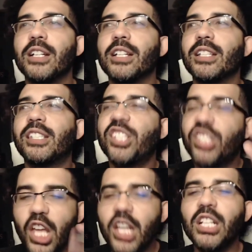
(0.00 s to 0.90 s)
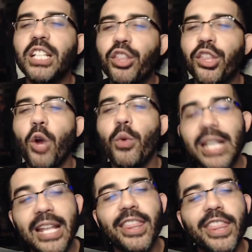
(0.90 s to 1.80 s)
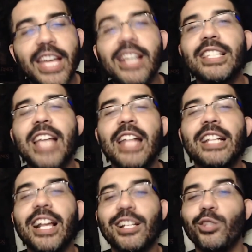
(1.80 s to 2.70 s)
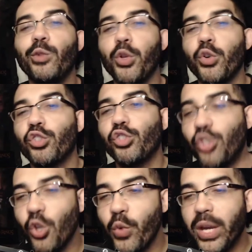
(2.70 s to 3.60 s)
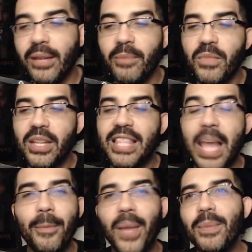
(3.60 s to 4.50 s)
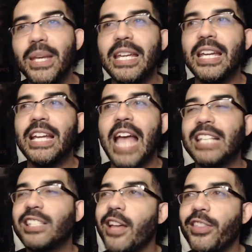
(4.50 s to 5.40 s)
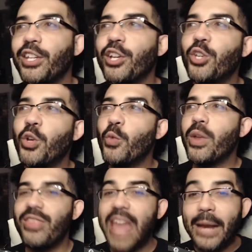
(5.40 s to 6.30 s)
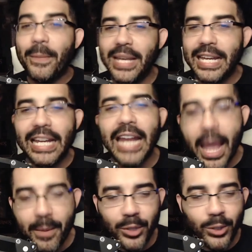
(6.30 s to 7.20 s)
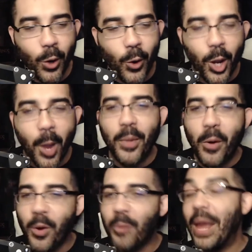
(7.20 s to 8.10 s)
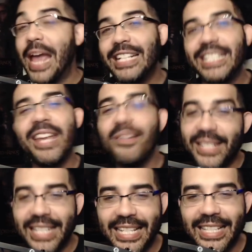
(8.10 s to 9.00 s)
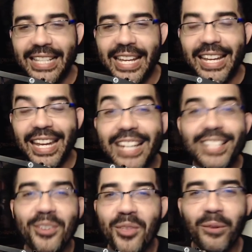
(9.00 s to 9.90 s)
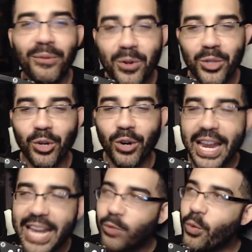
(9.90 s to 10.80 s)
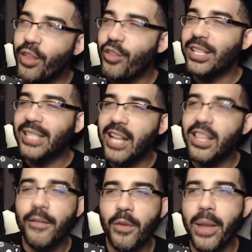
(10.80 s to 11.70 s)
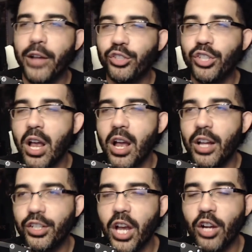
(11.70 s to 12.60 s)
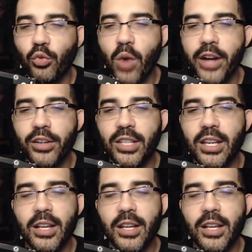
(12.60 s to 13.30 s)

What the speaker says: subtly throwing in things that Lex Luthor is doing that maybe has nothing to do with that immediate episode, but will pay dividends into the future. And that's one of the things that I love about John Cryer's